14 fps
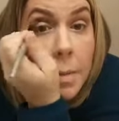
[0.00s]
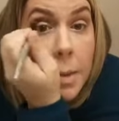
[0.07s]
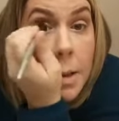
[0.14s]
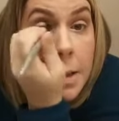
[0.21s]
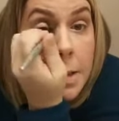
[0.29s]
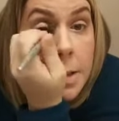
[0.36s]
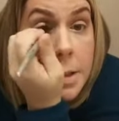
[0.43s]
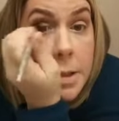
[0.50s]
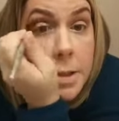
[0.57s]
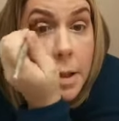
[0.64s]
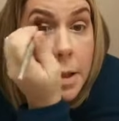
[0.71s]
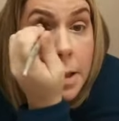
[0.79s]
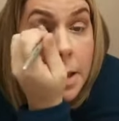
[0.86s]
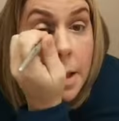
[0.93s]
Went a little too
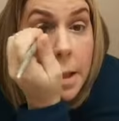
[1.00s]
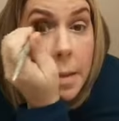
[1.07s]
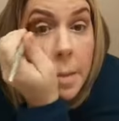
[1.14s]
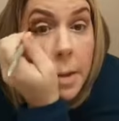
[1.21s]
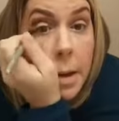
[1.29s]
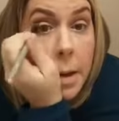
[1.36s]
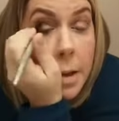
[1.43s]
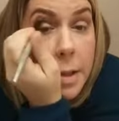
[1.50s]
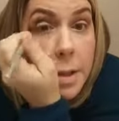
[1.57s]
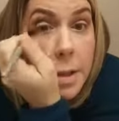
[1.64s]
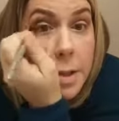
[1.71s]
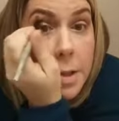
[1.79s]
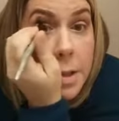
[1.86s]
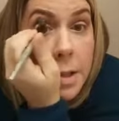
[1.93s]
dark there, but all you
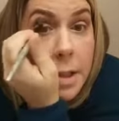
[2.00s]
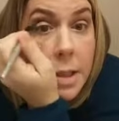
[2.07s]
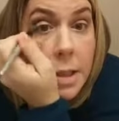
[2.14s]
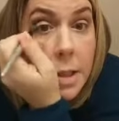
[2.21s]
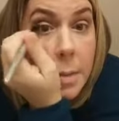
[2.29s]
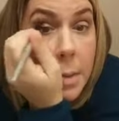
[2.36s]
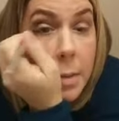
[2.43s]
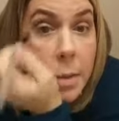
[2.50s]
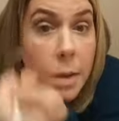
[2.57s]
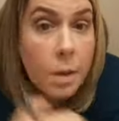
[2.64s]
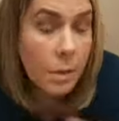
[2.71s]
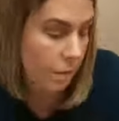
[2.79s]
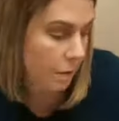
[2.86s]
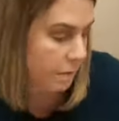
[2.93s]
do is just keep going
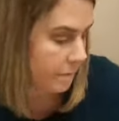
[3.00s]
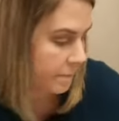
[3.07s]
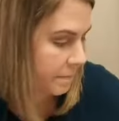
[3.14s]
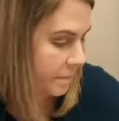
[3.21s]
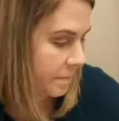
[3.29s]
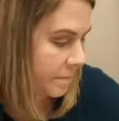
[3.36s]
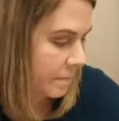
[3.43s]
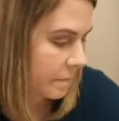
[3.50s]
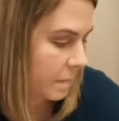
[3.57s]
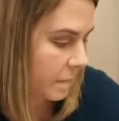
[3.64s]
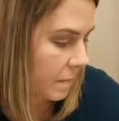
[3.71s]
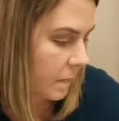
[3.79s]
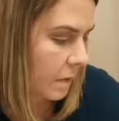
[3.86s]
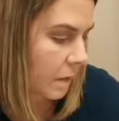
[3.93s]
over it.
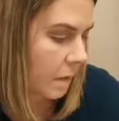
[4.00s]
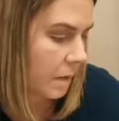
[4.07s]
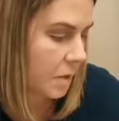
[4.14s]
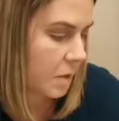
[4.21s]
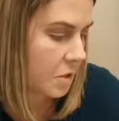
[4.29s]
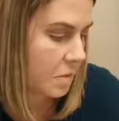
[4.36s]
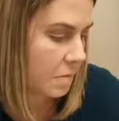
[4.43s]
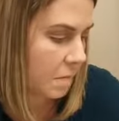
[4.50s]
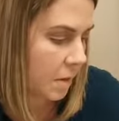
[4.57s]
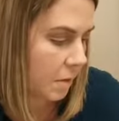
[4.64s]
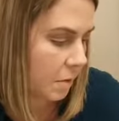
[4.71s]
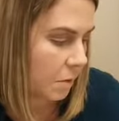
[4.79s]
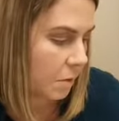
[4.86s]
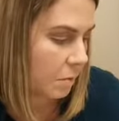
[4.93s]
I can use my
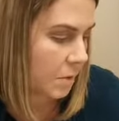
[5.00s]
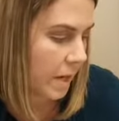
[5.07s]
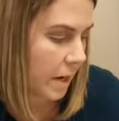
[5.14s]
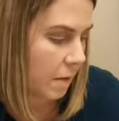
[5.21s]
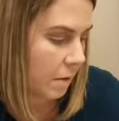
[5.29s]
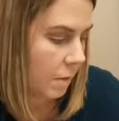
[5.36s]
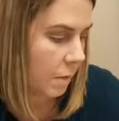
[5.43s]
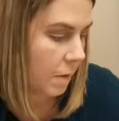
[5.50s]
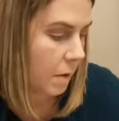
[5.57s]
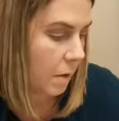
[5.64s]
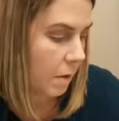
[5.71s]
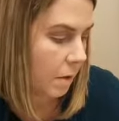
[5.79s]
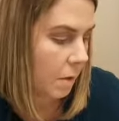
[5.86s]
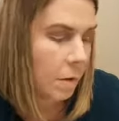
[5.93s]
little towel over
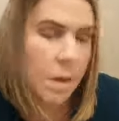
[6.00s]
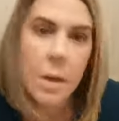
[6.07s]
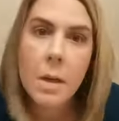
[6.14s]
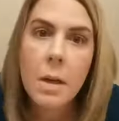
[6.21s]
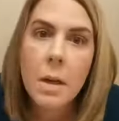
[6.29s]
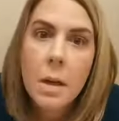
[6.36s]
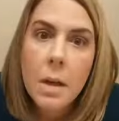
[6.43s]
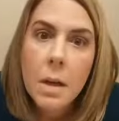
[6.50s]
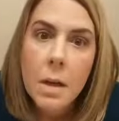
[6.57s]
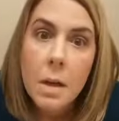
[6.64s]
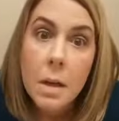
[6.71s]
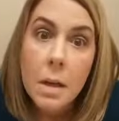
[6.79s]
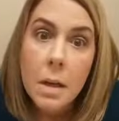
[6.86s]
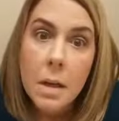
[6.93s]
here
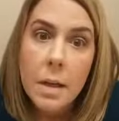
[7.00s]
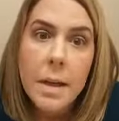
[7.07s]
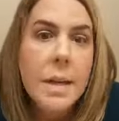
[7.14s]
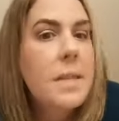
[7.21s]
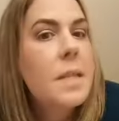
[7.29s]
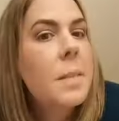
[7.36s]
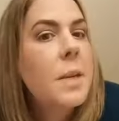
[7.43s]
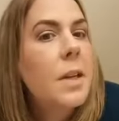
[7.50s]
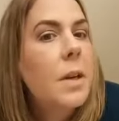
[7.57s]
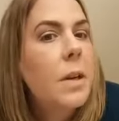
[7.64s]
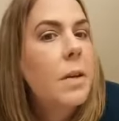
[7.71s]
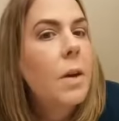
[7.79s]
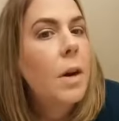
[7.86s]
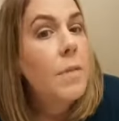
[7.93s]
and get some of the
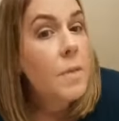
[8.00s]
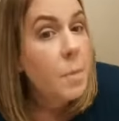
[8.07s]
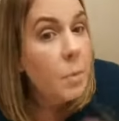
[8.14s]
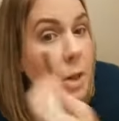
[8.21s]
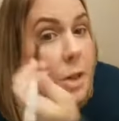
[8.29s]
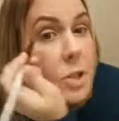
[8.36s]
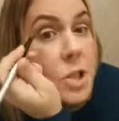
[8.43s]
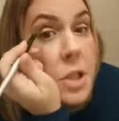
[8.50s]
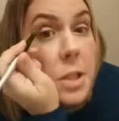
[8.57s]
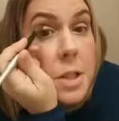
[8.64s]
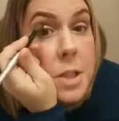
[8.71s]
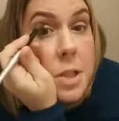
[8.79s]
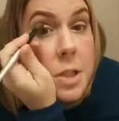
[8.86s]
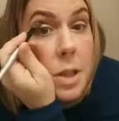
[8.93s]
color off the brush, and
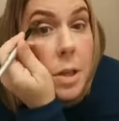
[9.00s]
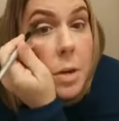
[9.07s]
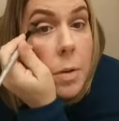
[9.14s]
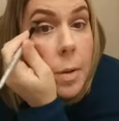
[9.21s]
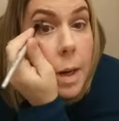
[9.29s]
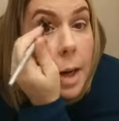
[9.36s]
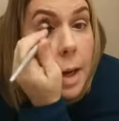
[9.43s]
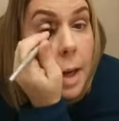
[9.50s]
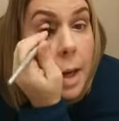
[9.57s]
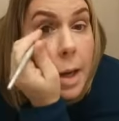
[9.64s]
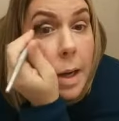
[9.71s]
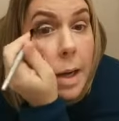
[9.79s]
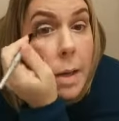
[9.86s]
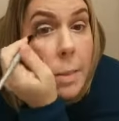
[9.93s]
this just go
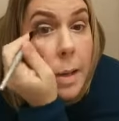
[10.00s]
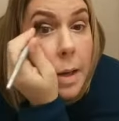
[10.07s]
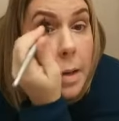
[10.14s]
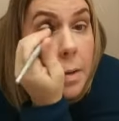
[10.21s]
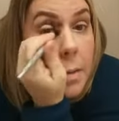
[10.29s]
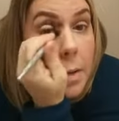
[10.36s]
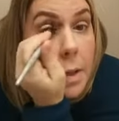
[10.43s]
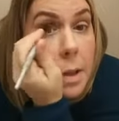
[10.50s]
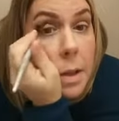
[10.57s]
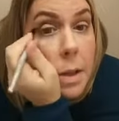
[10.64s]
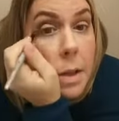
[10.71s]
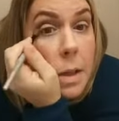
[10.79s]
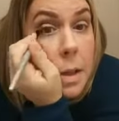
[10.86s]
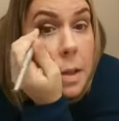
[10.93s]
right back over it.
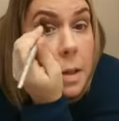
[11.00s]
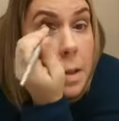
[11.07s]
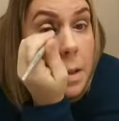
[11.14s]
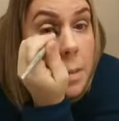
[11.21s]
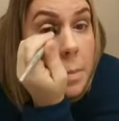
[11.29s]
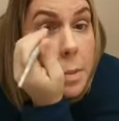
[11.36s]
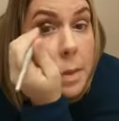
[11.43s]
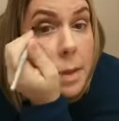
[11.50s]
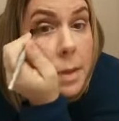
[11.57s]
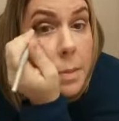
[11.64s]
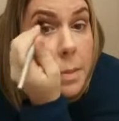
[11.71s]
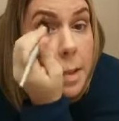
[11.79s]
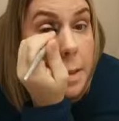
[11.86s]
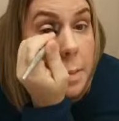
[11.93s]

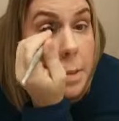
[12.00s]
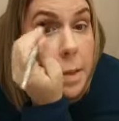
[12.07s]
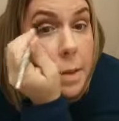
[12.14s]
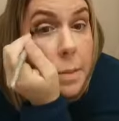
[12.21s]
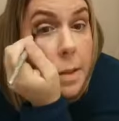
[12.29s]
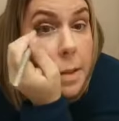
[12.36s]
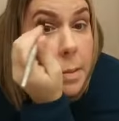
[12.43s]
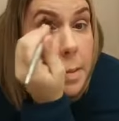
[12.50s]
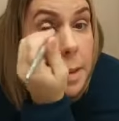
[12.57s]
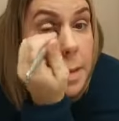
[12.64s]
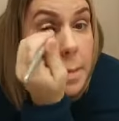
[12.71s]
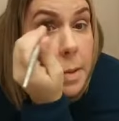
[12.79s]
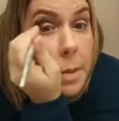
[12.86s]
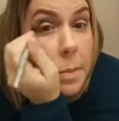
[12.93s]
Blend, blend, blend, blend,
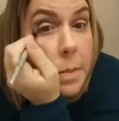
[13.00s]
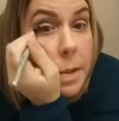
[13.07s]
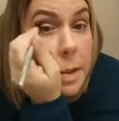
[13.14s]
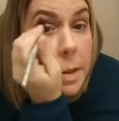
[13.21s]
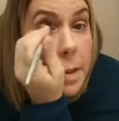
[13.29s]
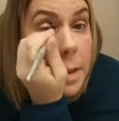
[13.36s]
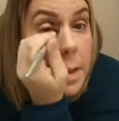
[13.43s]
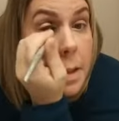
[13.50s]
blend, blend, blend.